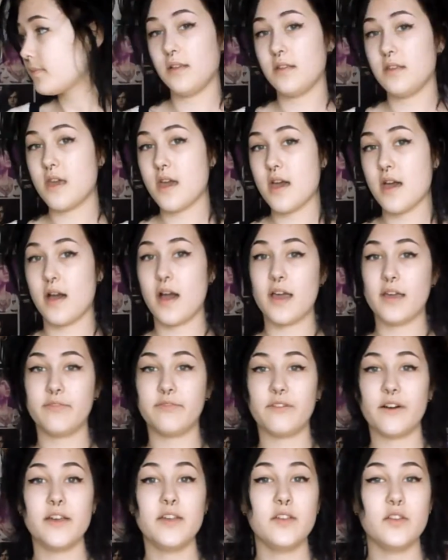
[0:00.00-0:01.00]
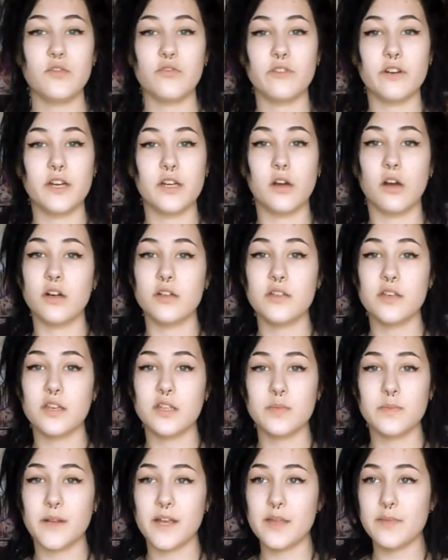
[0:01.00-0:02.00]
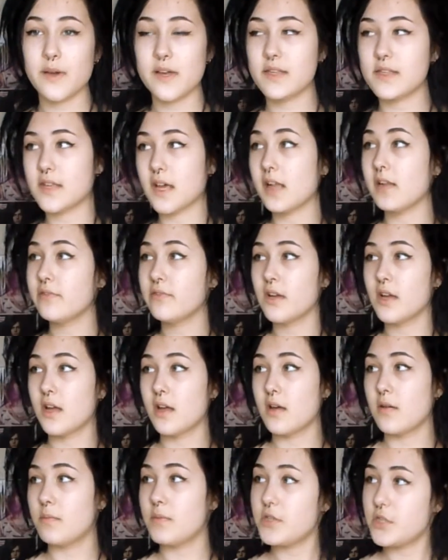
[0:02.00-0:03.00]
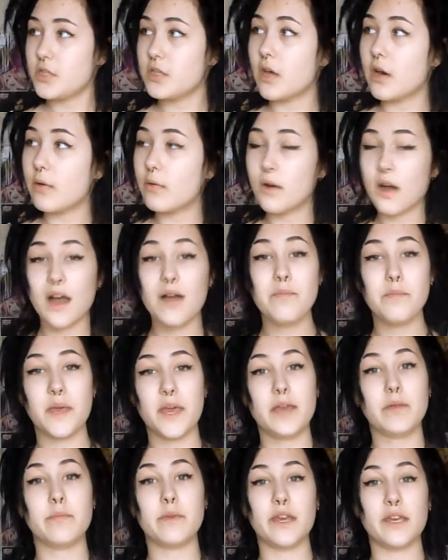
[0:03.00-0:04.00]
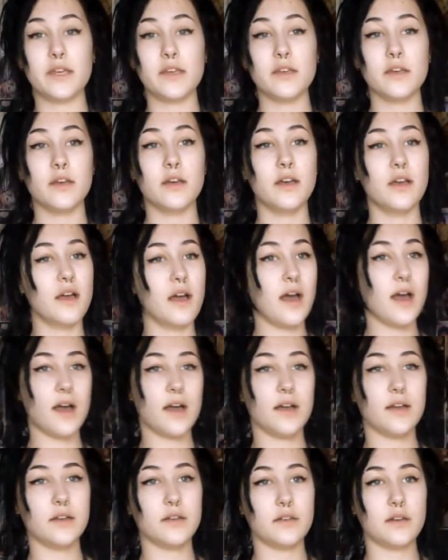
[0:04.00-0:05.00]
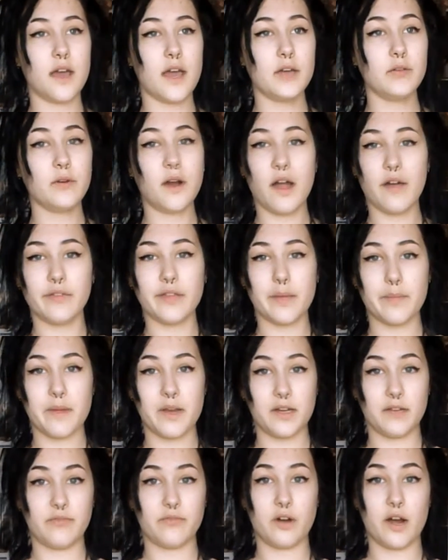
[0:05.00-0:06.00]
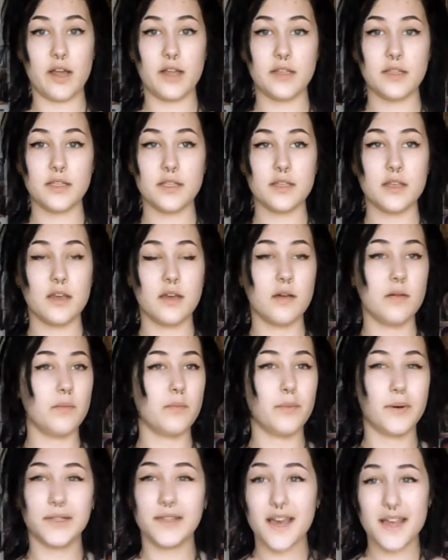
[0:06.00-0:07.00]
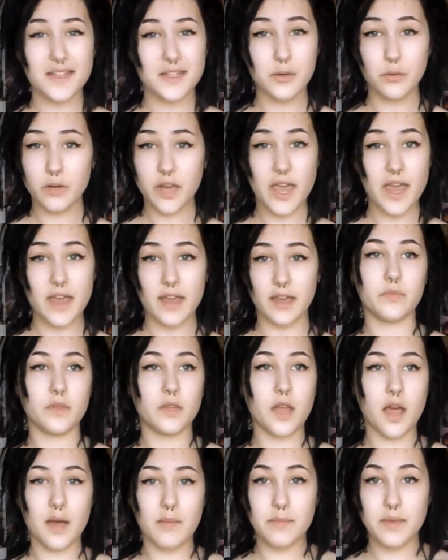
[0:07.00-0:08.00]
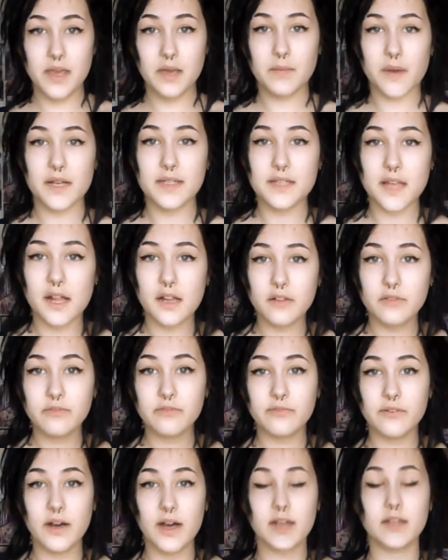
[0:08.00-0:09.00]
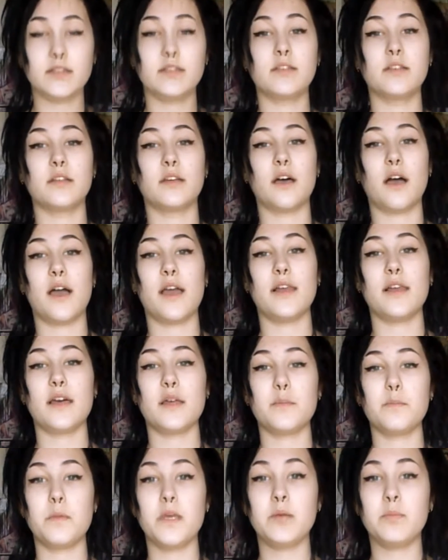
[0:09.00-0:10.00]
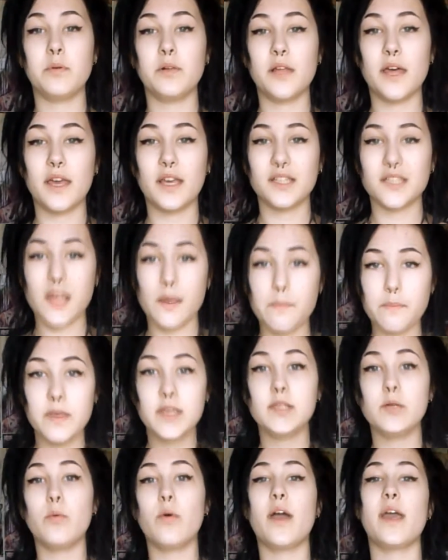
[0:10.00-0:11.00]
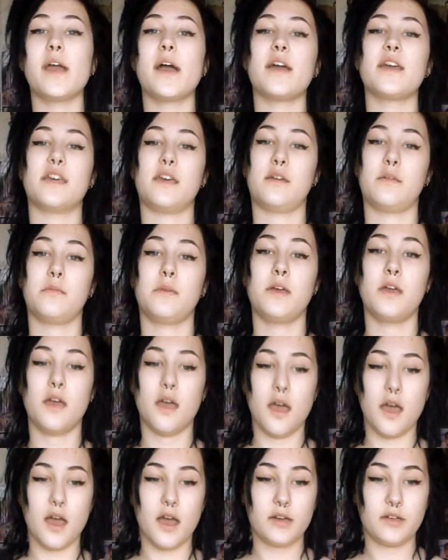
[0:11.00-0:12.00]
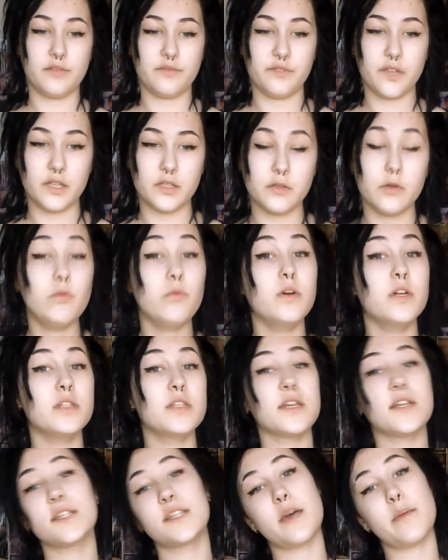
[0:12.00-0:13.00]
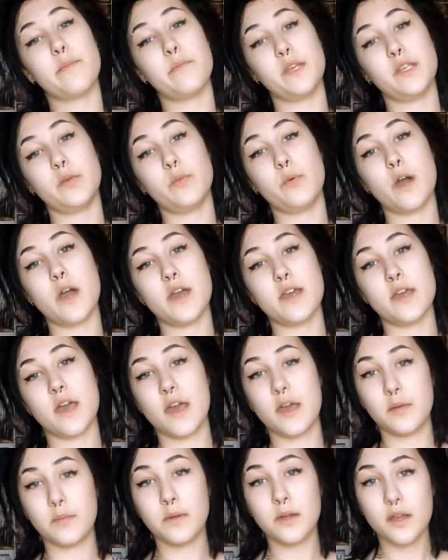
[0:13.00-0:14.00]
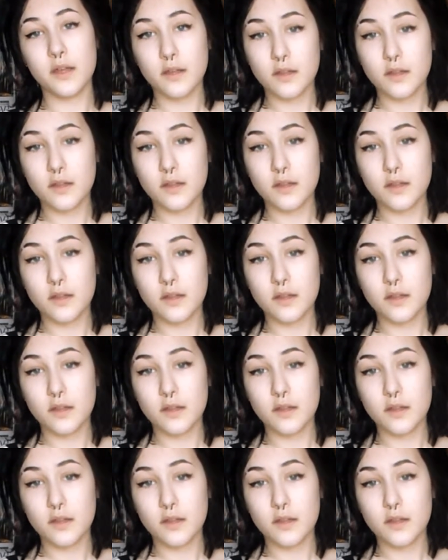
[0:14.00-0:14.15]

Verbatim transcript: Yeah, I find it really hard to explain myself, but you know, I'm being me, and I don't have that many friends, but that's okay. I'm being myself, and I let people accept me the way I am, and if they don't want to accept me the way I am,